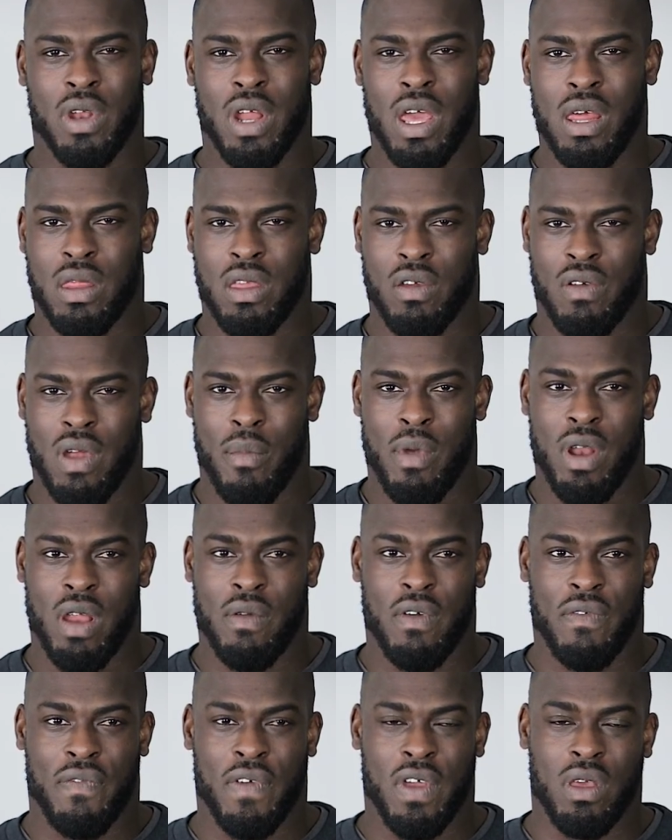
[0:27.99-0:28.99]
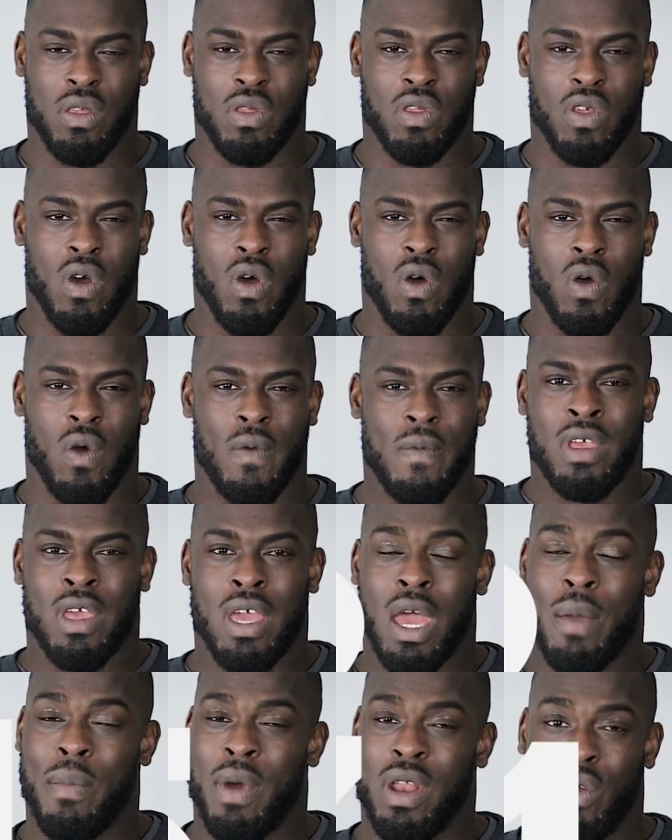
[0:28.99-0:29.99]
on Instagram and everything. So
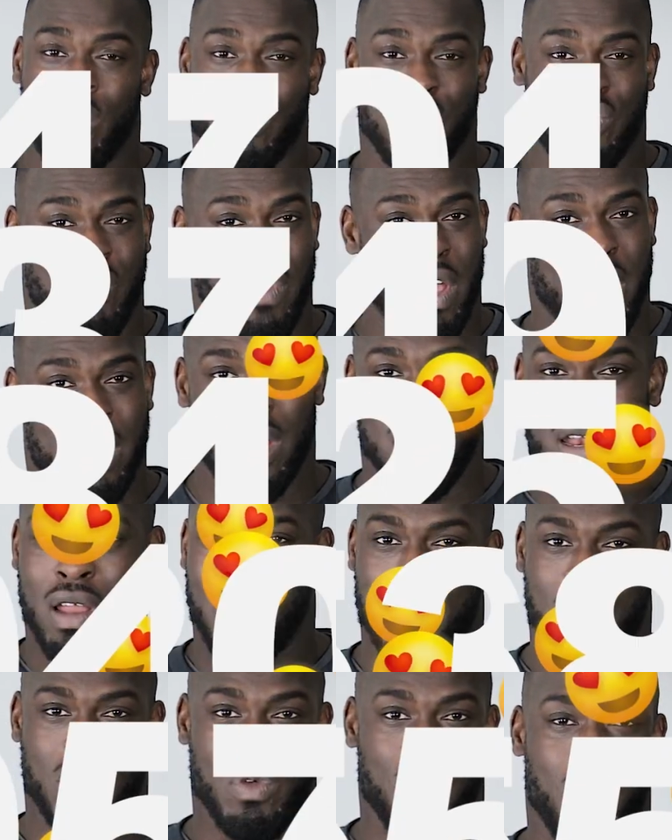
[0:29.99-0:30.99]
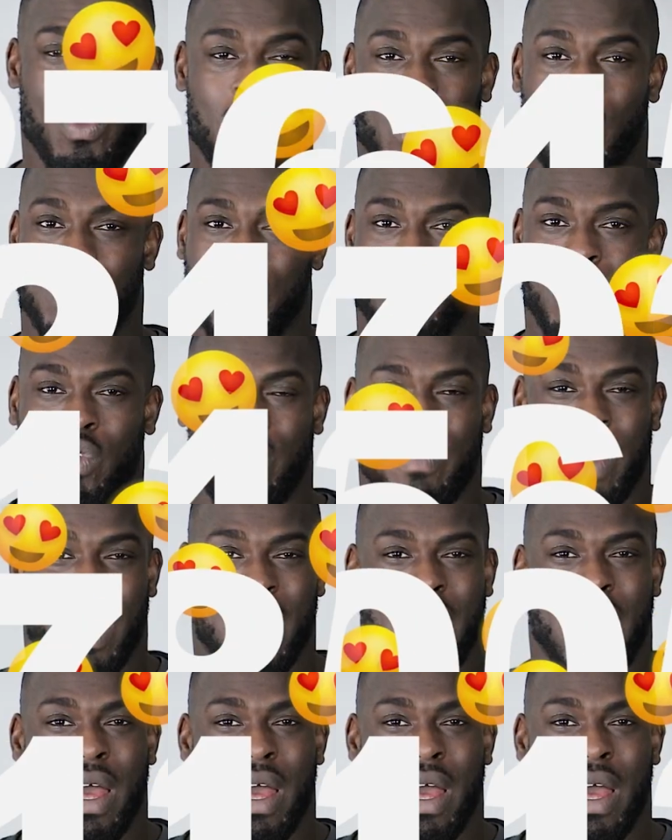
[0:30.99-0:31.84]
yeah, man, it was great. That love and support was good, man,